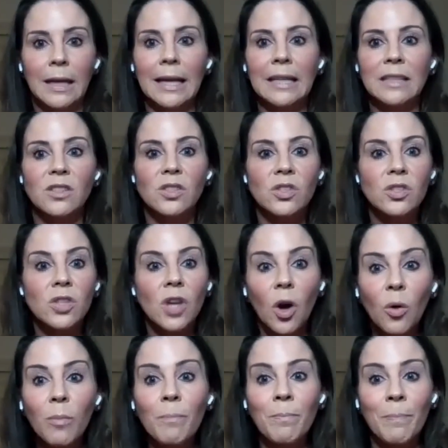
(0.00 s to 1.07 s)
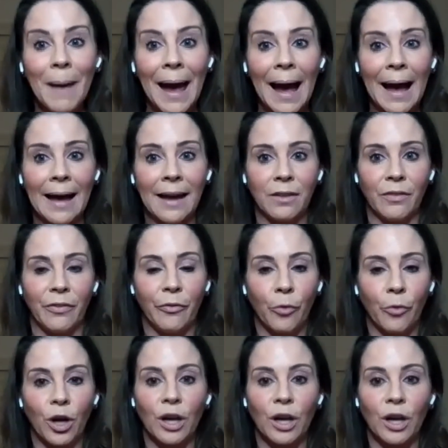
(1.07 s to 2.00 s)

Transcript: It's so bad for a